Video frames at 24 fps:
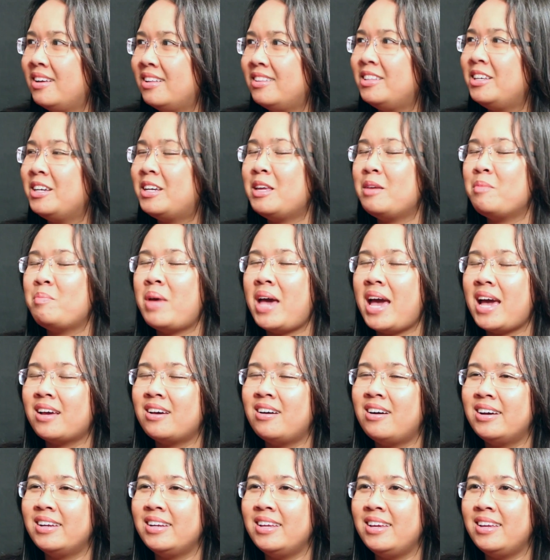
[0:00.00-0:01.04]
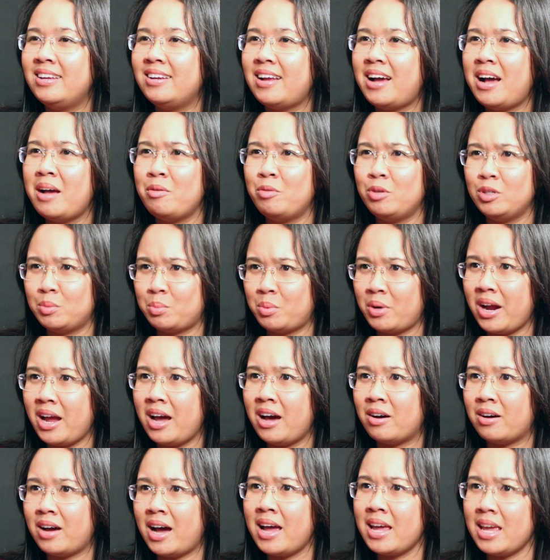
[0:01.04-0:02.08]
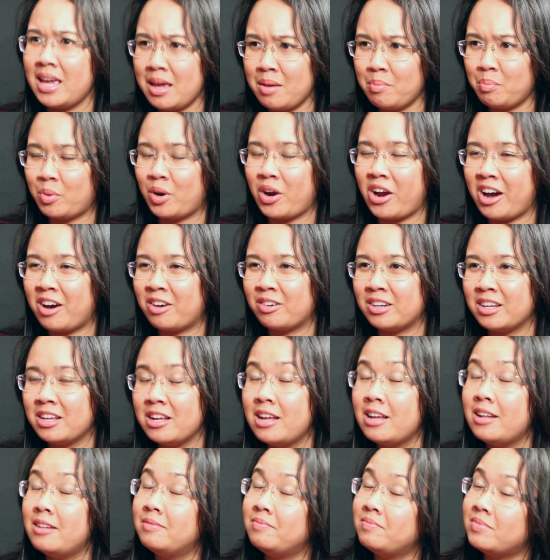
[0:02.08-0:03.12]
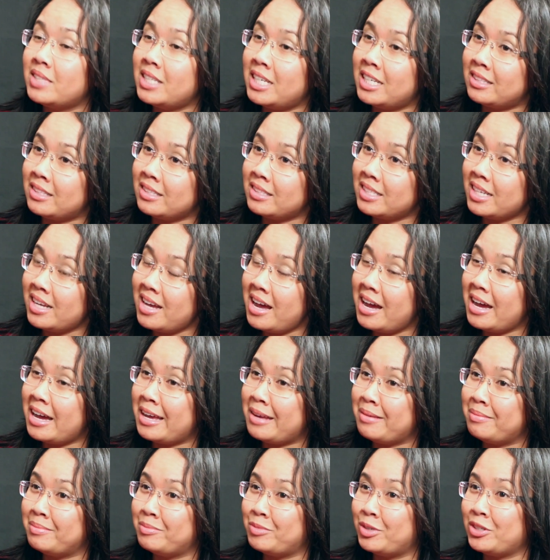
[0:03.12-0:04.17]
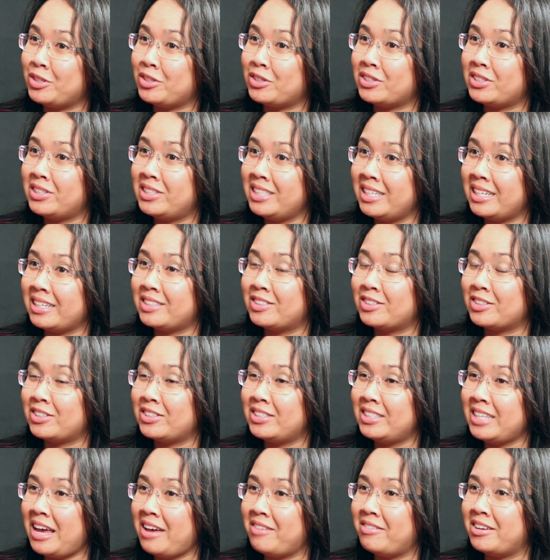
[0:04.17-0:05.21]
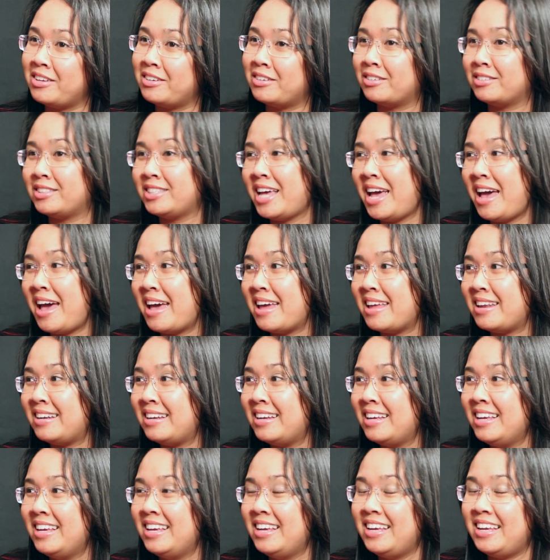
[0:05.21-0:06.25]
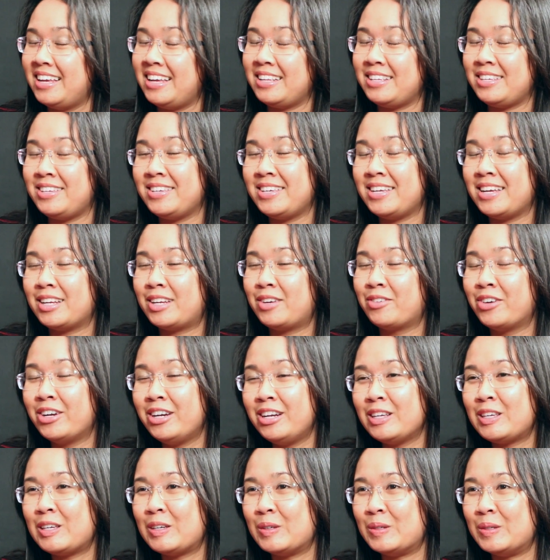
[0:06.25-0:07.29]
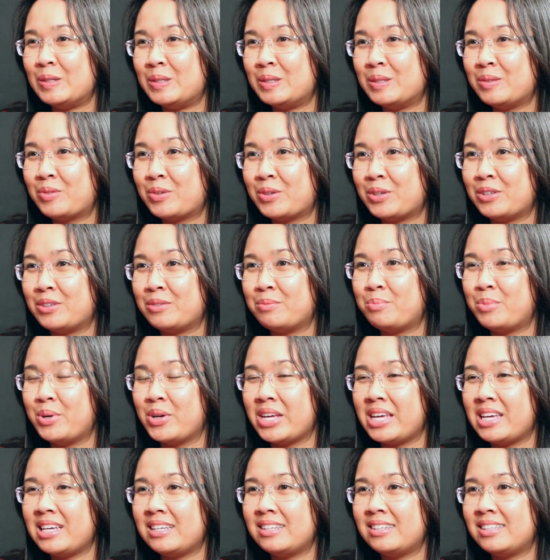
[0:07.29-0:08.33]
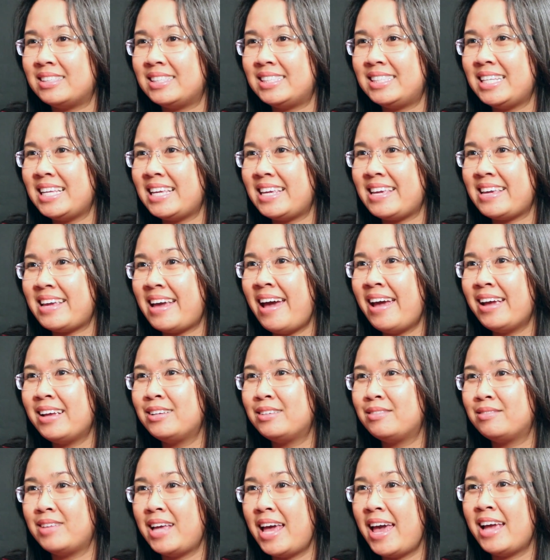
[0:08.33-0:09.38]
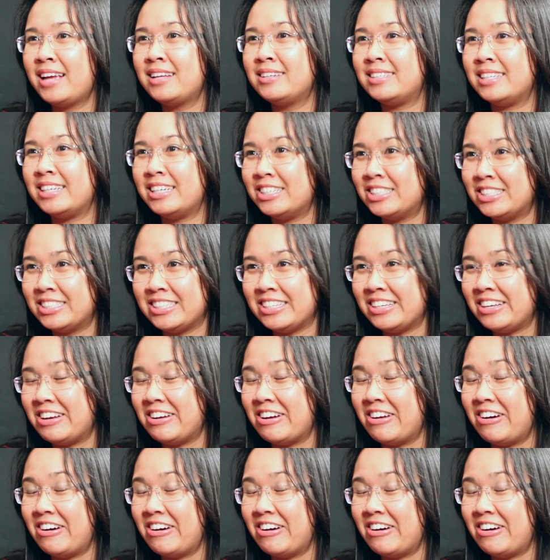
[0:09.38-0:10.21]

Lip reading: Looking back on it, I was proud. I am proud. At the time, when you're 6 or 7 or 10 and you get ridiculed for bringing in a stinky egg dish,